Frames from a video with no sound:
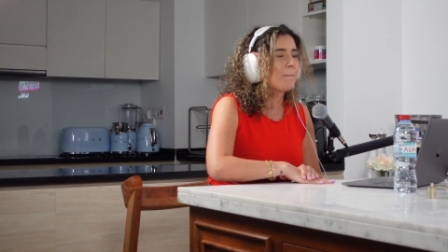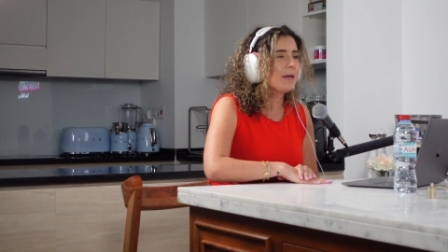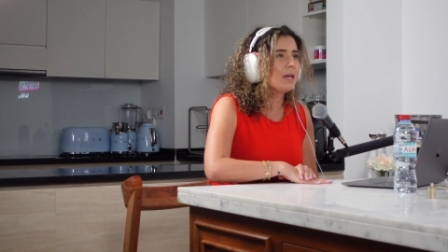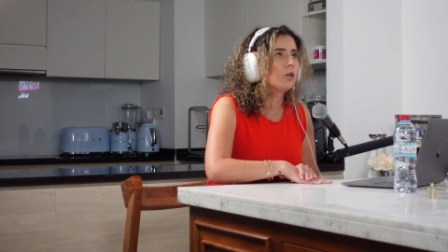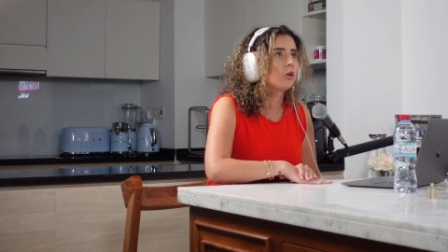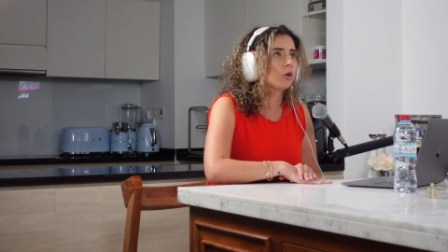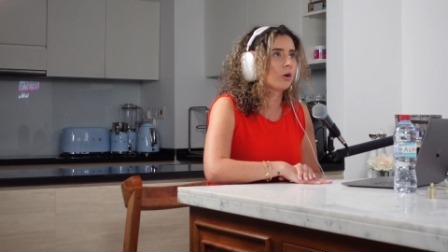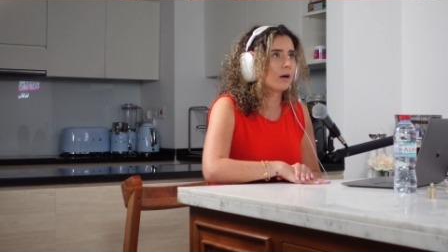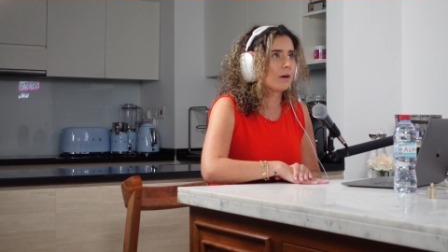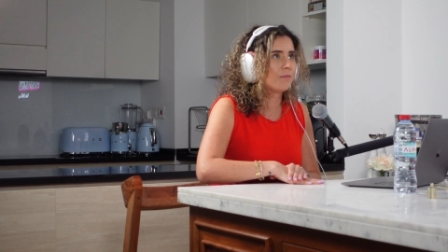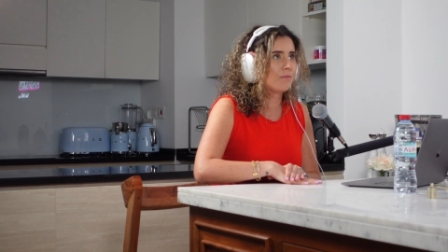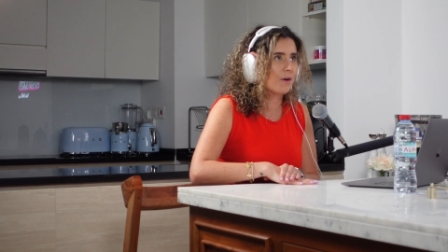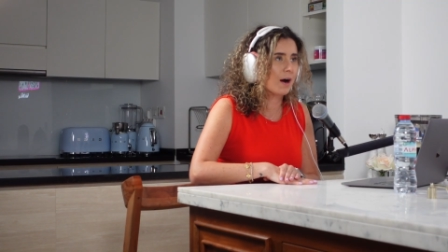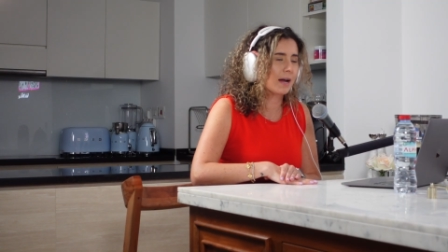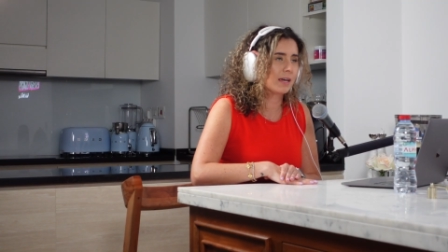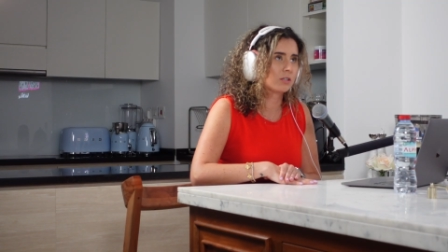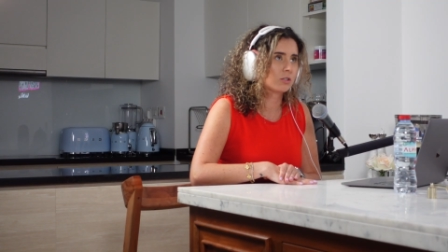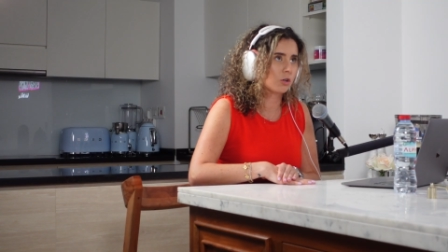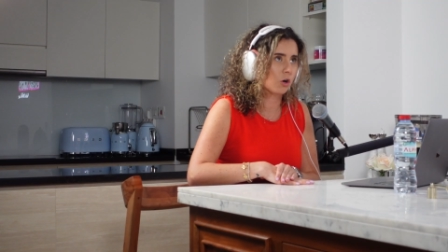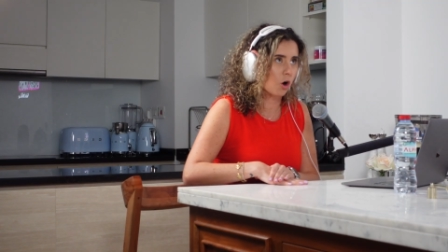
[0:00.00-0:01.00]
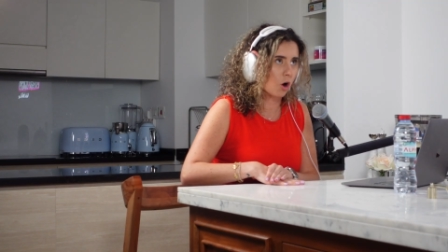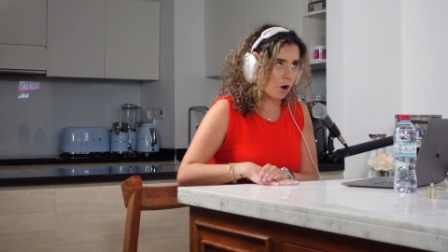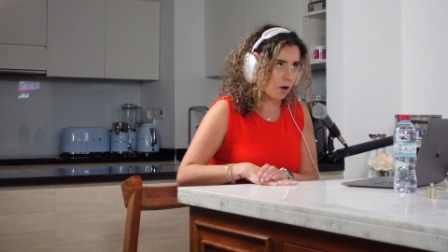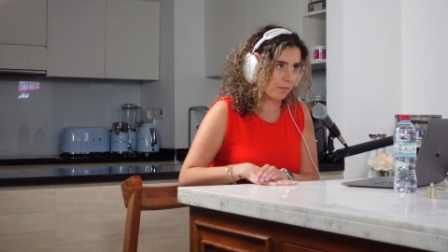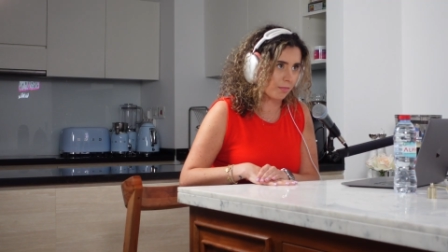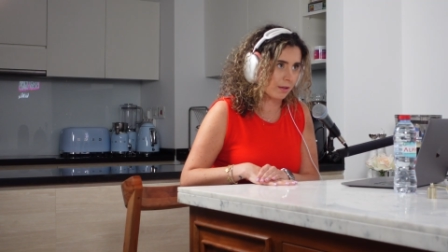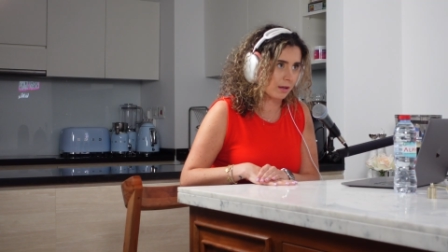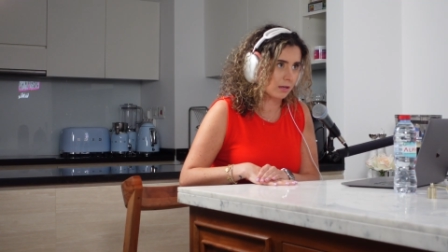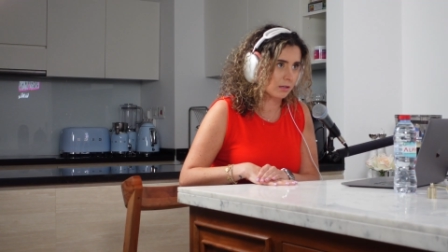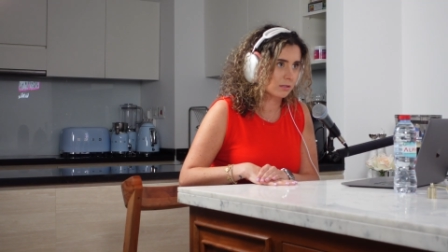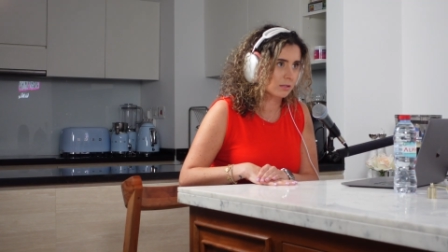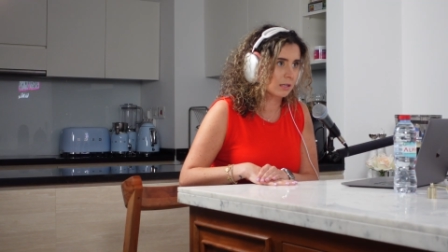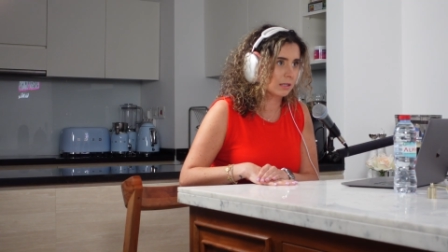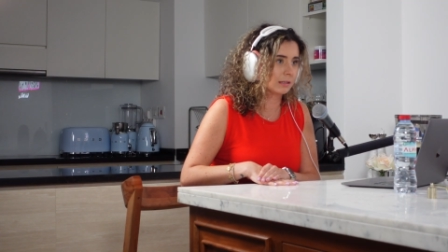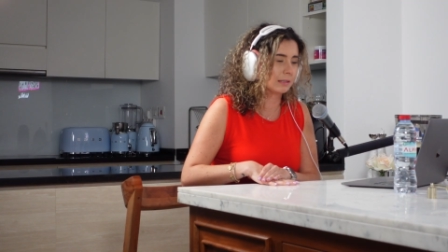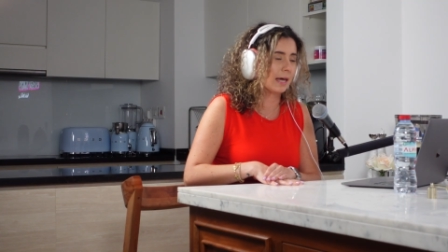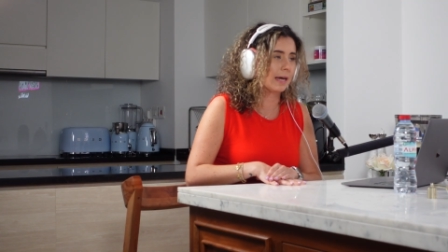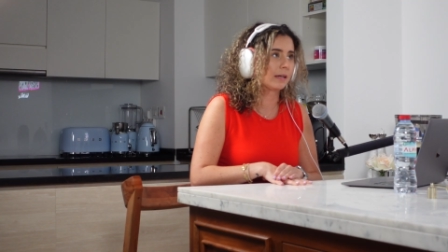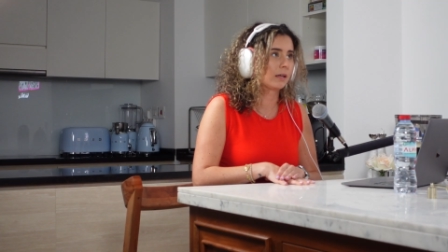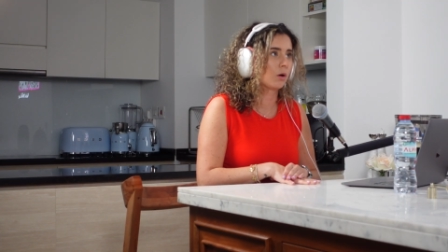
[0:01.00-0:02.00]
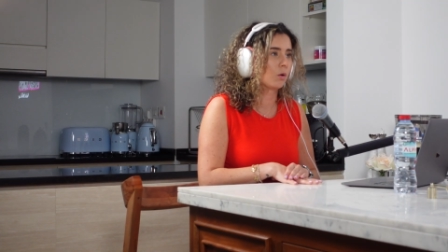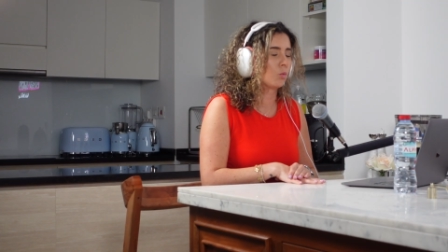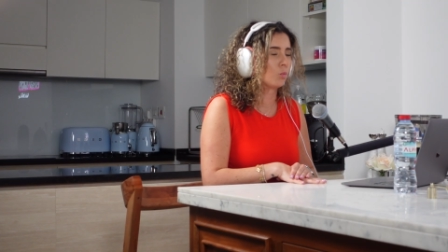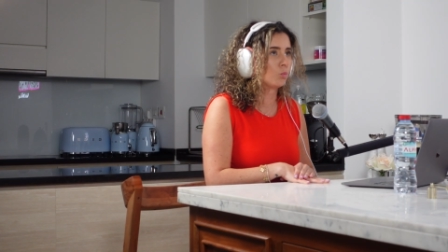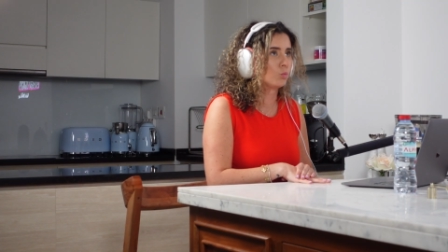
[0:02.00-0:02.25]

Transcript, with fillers: be your advice on this like